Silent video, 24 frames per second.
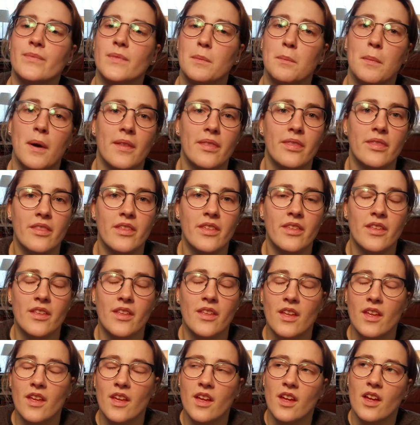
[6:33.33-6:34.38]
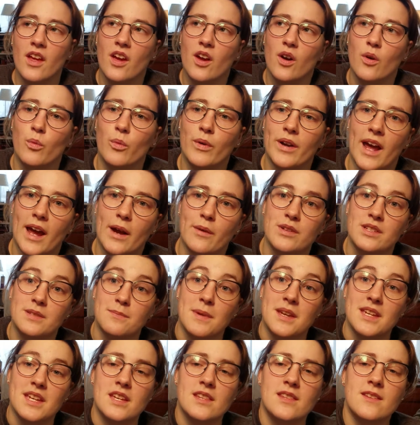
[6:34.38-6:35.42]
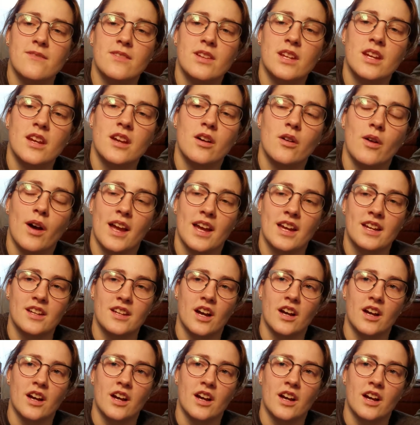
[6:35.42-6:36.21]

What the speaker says: month, when I was making the video, I had